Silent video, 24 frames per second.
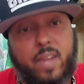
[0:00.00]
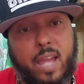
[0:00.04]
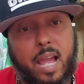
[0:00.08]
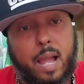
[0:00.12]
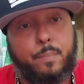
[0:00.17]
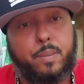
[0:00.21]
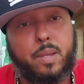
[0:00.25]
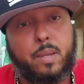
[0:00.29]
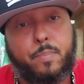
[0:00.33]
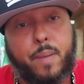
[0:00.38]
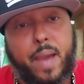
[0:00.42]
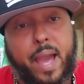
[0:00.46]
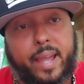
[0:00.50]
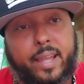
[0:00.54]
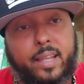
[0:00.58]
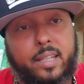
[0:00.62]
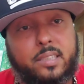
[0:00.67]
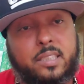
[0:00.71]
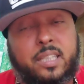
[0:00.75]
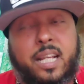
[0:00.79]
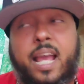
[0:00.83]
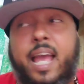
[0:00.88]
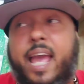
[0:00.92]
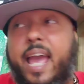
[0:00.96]
VIP
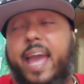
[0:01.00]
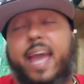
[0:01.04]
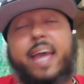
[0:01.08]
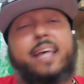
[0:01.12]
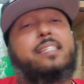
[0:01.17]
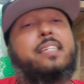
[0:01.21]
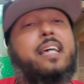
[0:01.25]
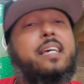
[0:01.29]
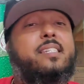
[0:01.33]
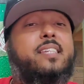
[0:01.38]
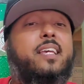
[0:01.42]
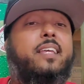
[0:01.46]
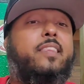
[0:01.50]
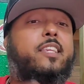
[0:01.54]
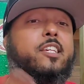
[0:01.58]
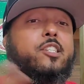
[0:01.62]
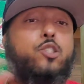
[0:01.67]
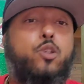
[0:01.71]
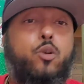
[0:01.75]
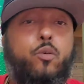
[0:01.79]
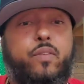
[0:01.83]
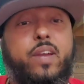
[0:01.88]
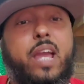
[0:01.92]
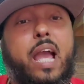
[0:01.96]
package. As I said,
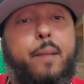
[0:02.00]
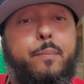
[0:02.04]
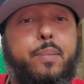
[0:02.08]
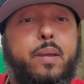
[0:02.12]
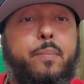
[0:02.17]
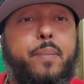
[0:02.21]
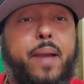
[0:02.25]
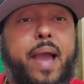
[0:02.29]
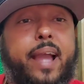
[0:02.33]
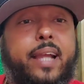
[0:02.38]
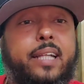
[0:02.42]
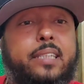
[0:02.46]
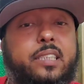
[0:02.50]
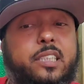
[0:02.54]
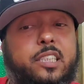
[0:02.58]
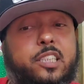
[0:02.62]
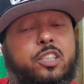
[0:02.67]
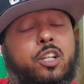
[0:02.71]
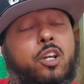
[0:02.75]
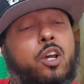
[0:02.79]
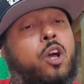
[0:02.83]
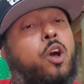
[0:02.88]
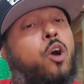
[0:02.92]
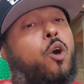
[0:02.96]
there's two VIP
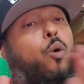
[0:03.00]
packages.